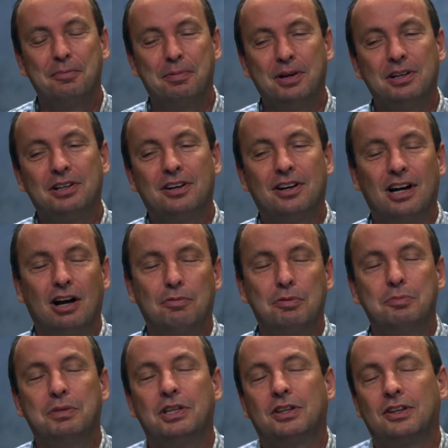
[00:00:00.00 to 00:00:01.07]
but you're
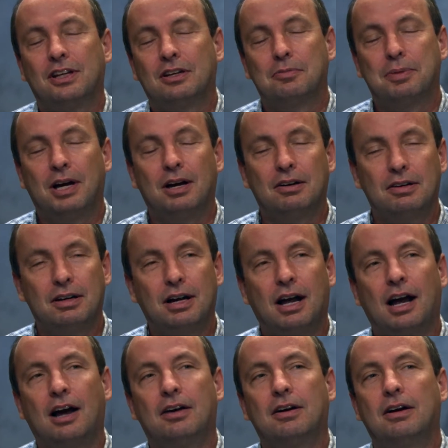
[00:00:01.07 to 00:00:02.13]
helping me think about
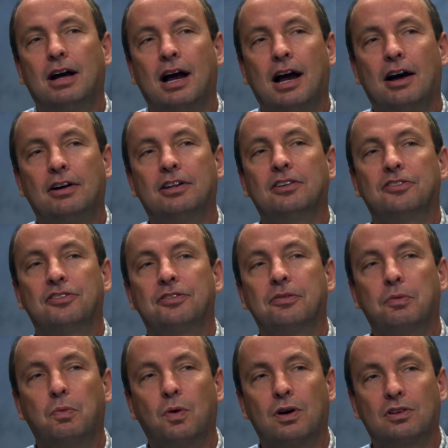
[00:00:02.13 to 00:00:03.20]
how this
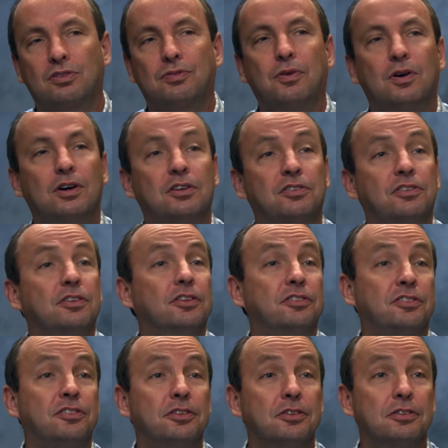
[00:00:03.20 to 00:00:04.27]
works for the
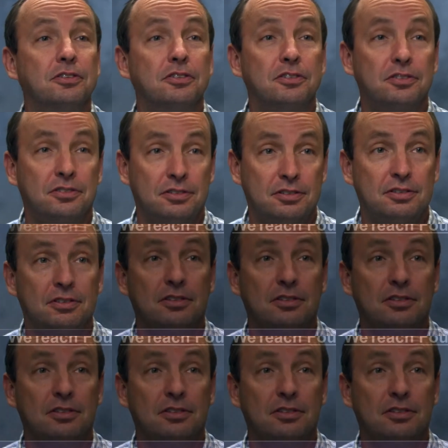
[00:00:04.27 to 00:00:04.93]
students.